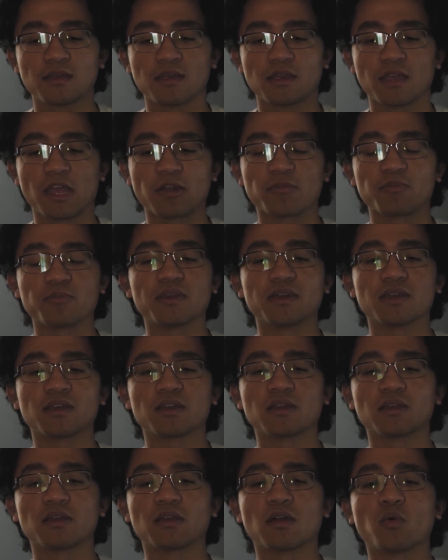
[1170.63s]
and
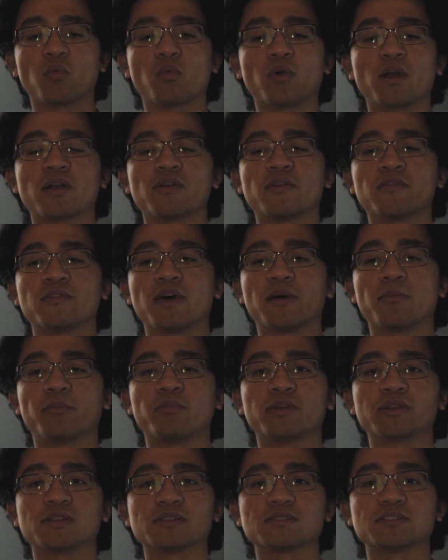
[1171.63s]
being aware of that
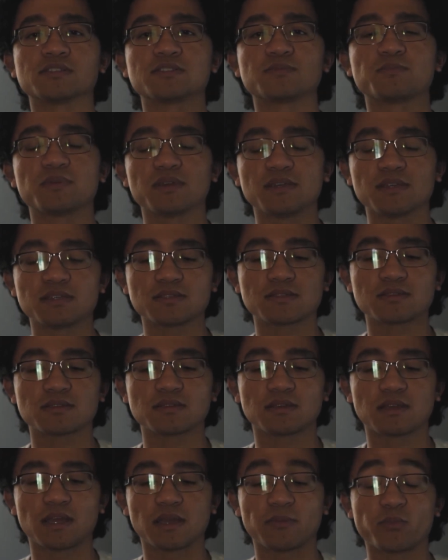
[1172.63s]
brings us peace.
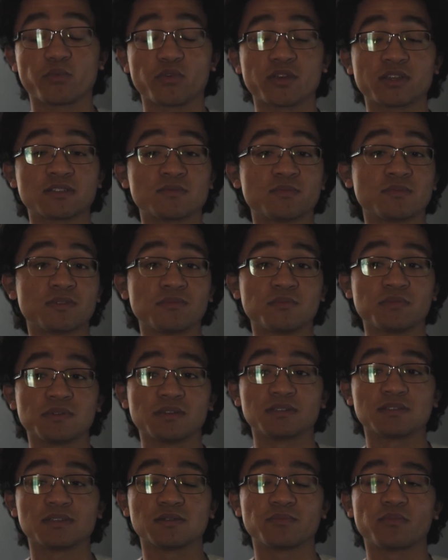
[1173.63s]
It brings me
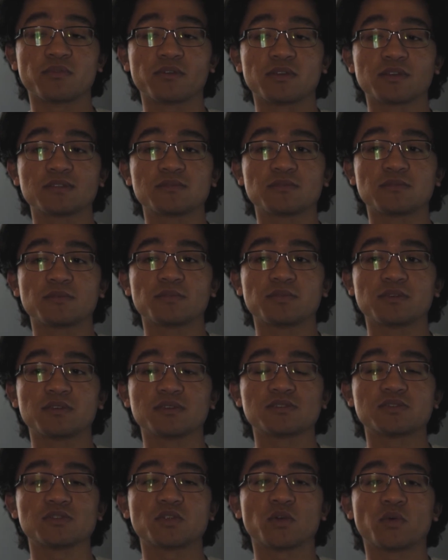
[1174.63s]
peace. It brings me
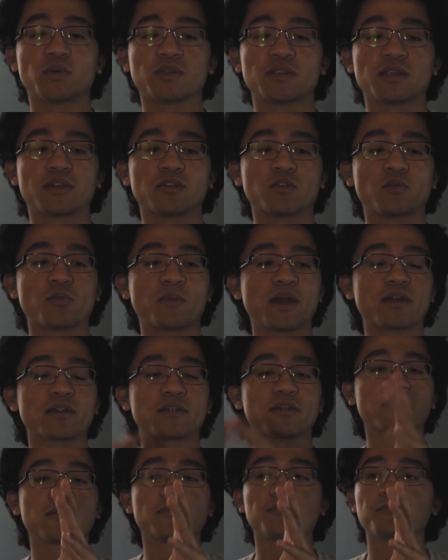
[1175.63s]
peace knowing that no
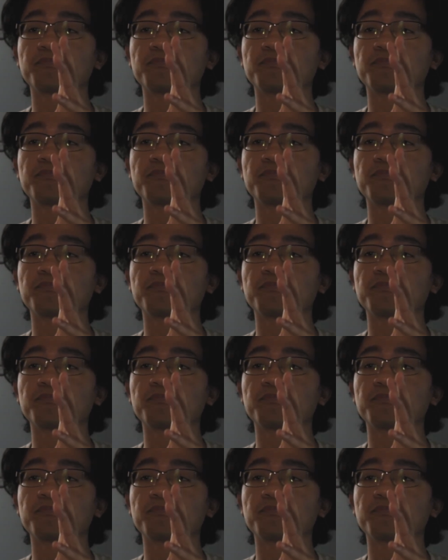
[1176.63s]
matter,